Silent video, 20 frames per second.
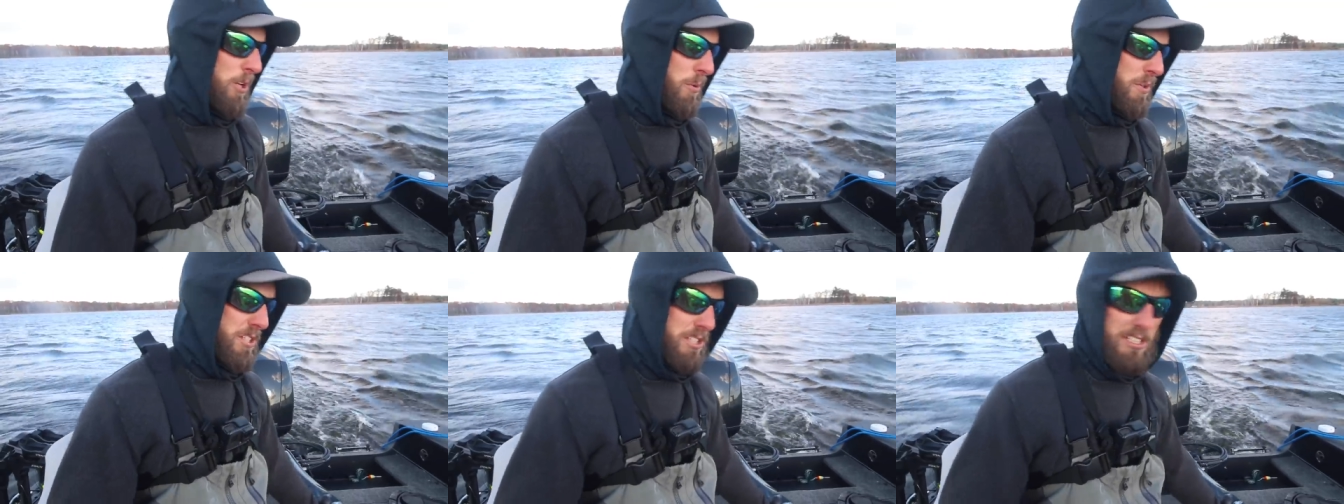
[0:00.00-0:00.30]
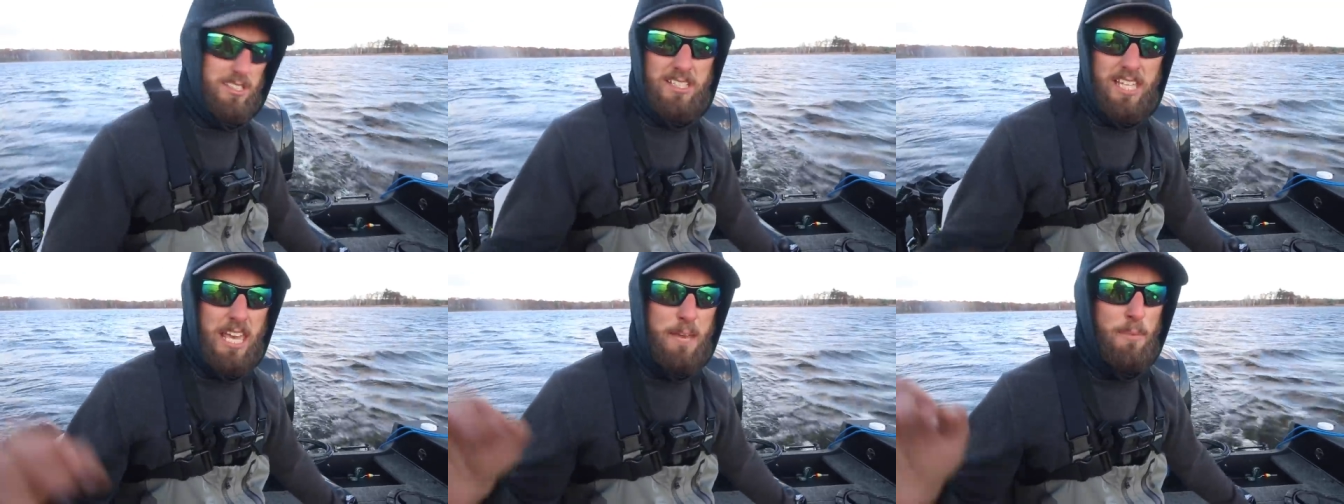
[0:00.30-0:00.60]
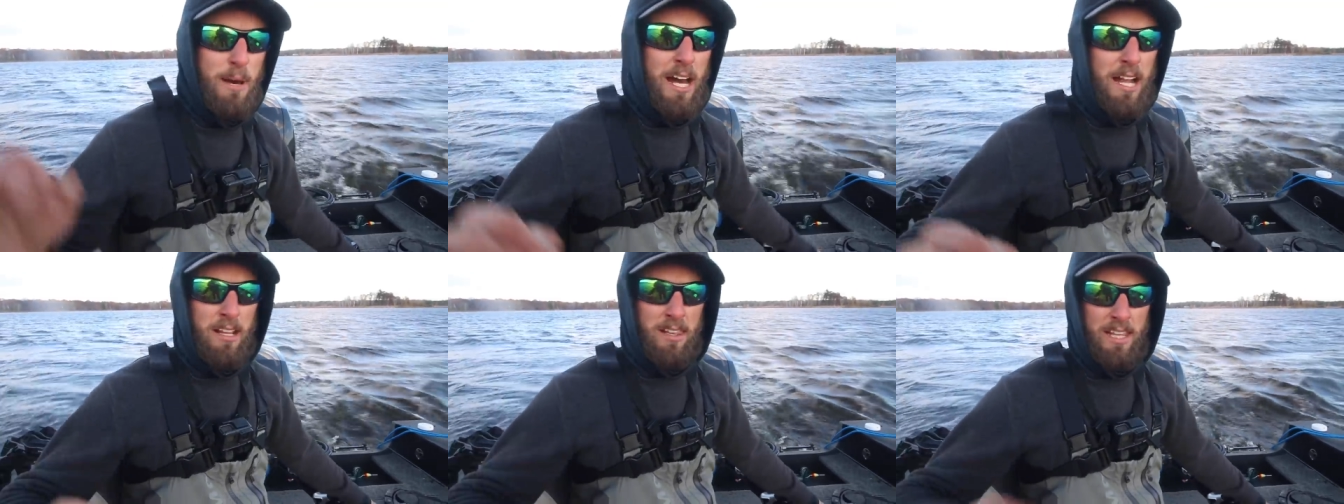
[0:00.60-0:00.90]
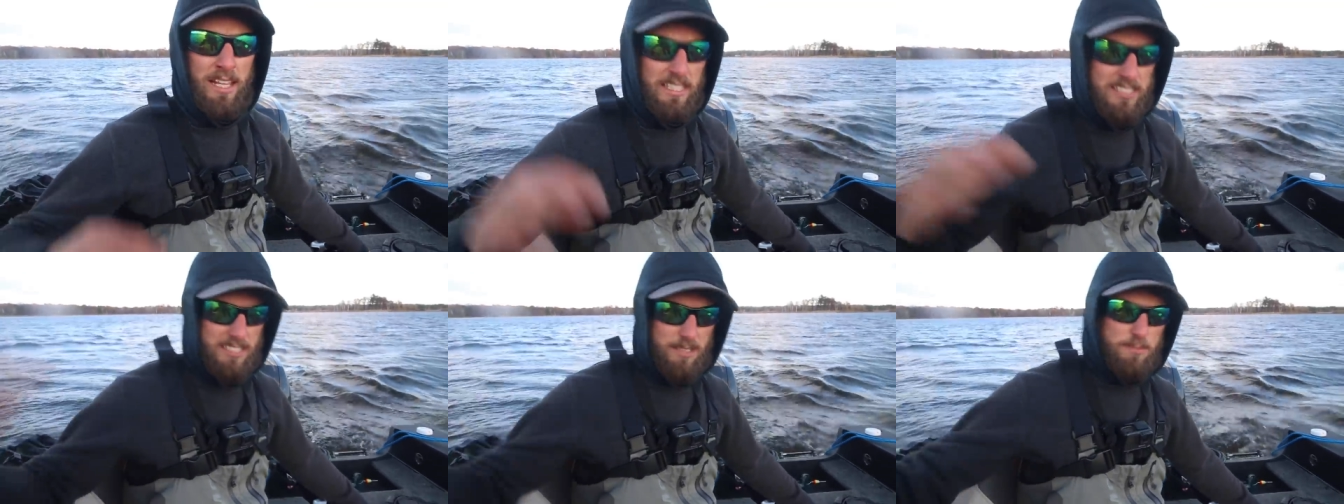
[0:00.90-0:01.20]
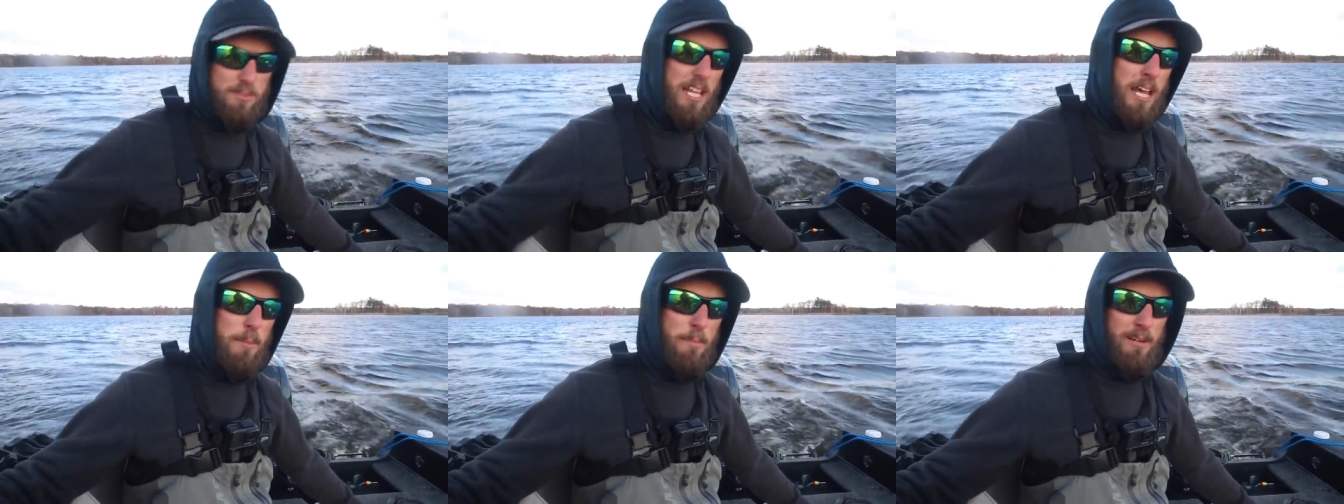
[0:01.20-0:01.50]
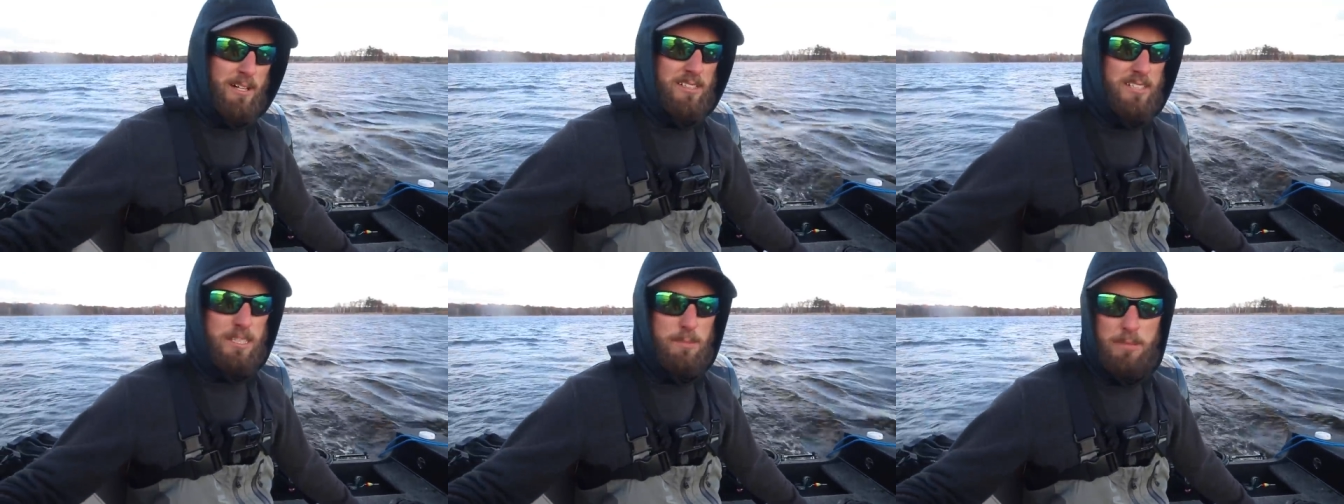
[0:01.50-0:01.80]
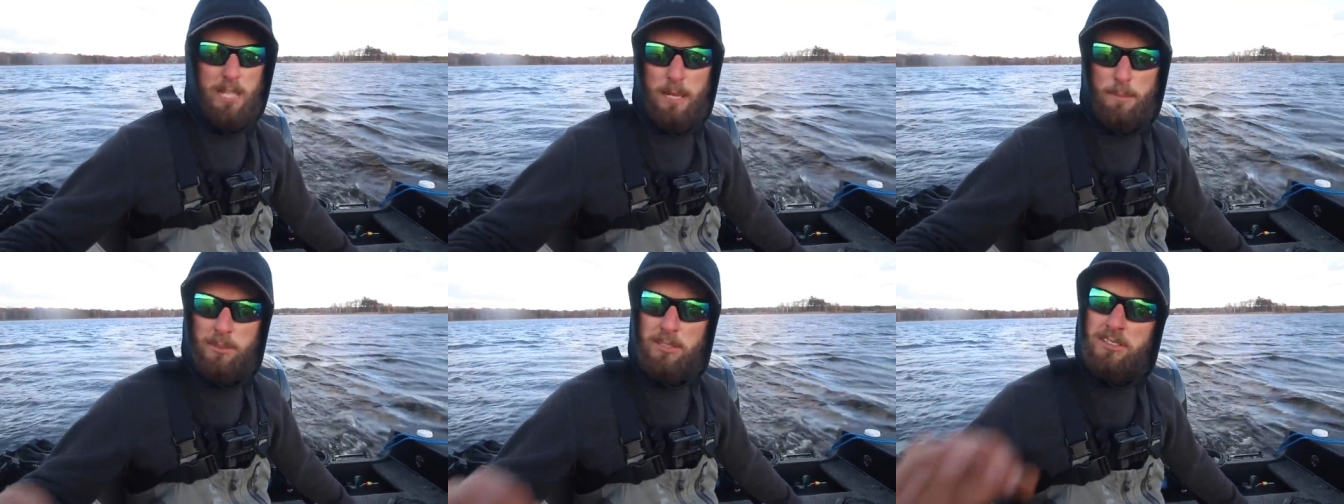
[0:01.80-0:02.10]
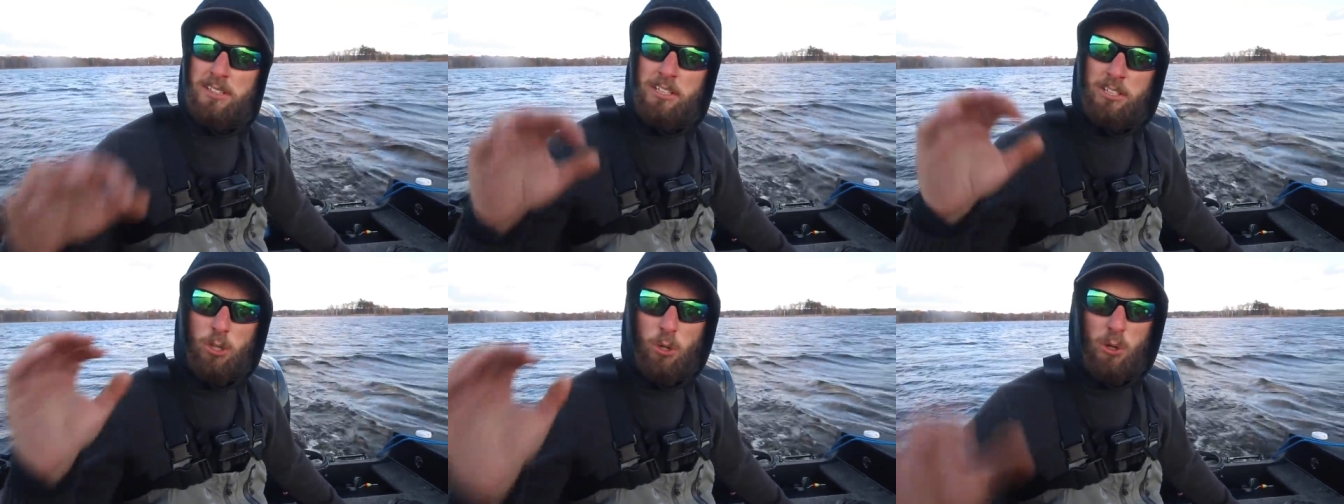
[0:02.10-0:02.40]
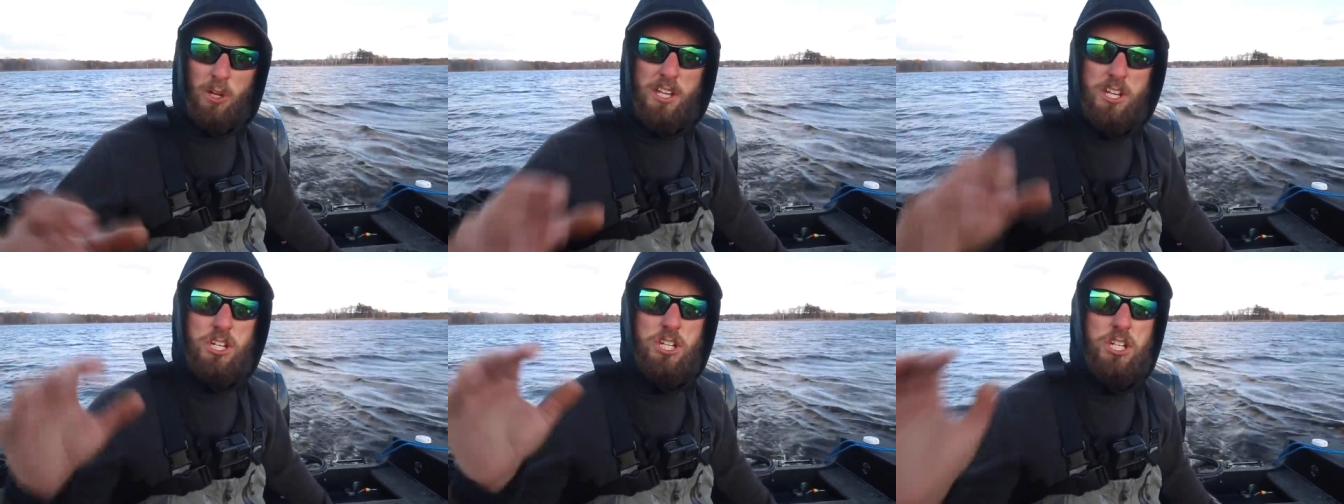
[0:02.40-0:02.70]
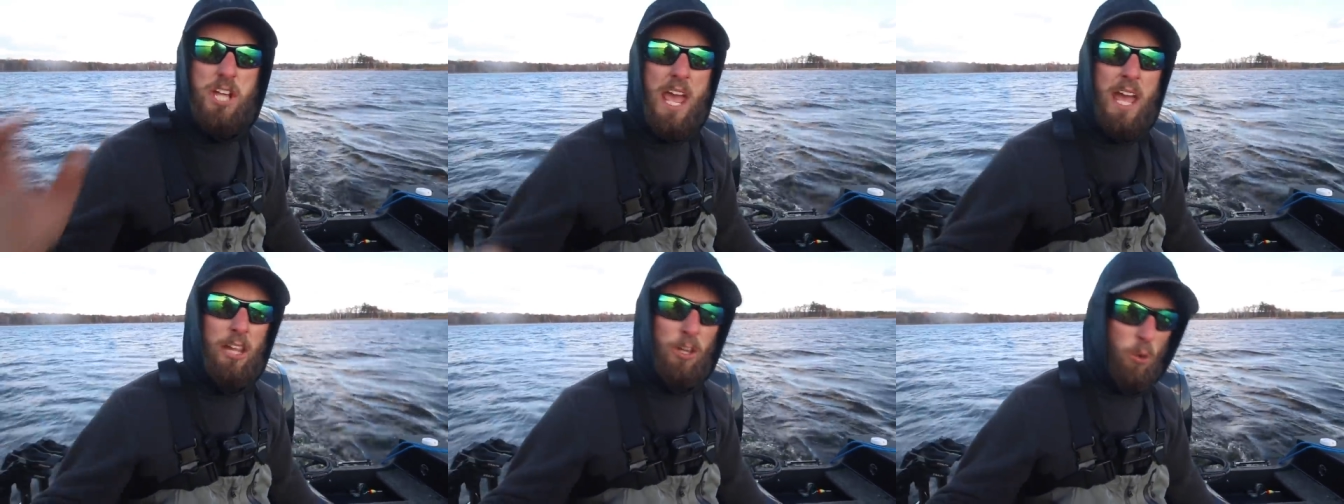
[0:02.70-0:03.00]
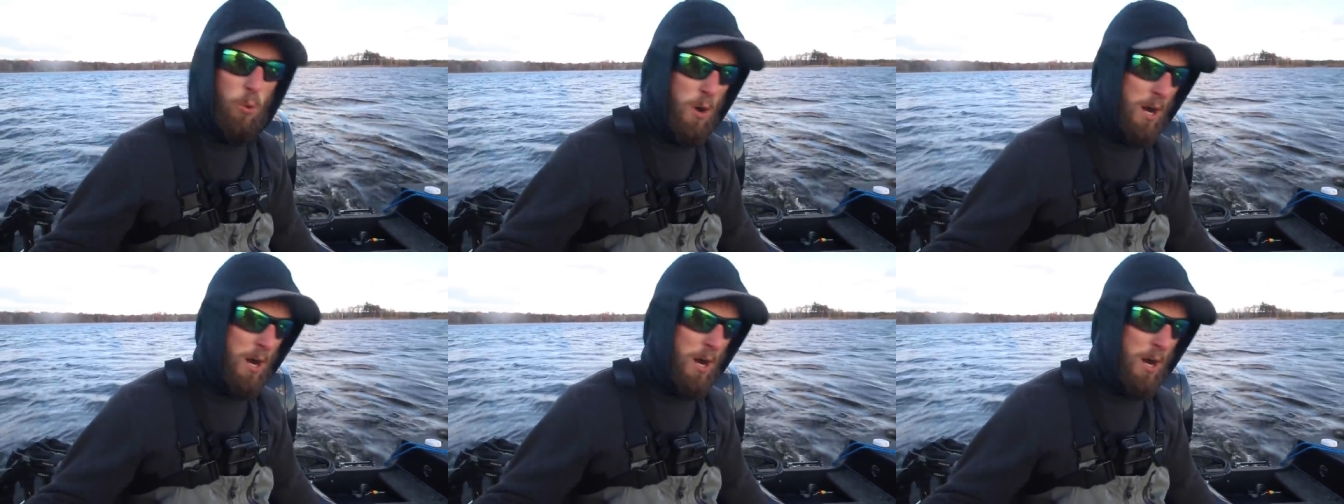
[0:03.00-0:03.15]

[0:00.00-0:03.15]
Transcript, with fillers: know, we just came out of like September, and September is a notorious shallow